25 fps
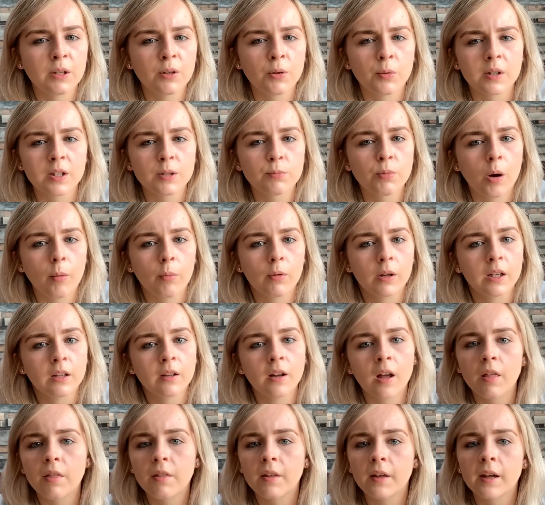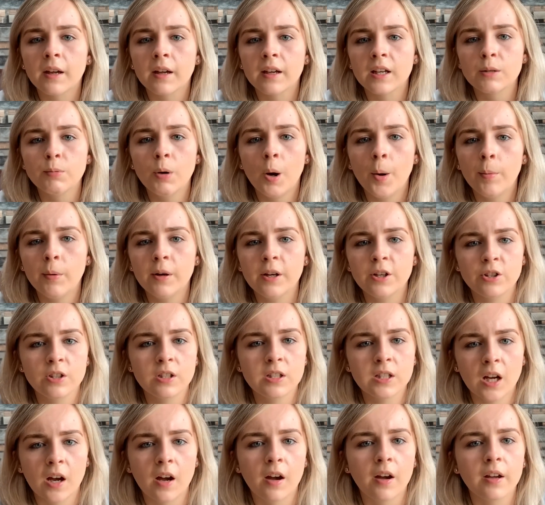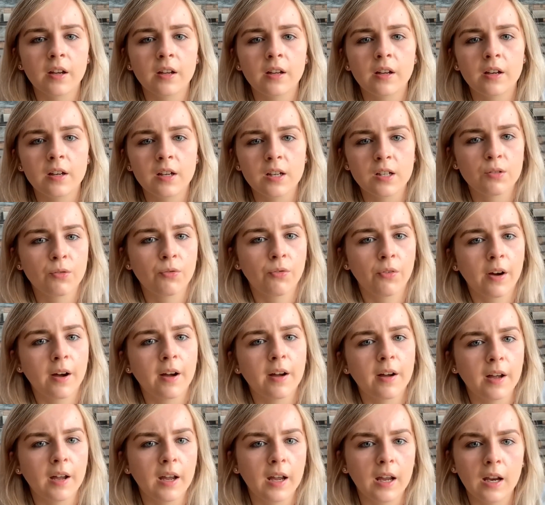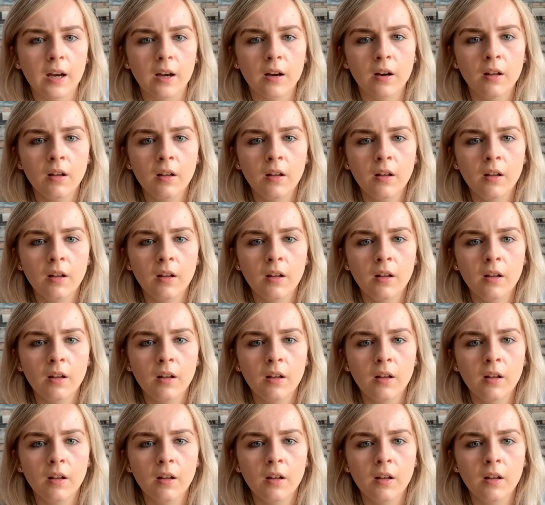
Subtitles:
oh, it's probably nothing, he's probably just tired, he's fine.